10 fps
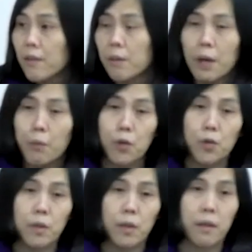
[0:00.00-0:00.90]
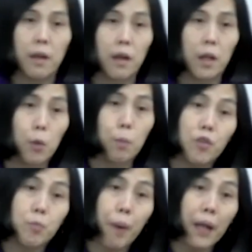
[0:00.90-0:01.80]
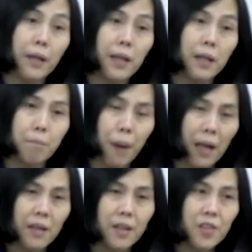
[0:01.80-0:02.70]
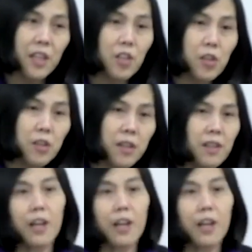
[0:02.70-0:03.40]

Sometimes we use a, uh, a uh, globus pallidus interna.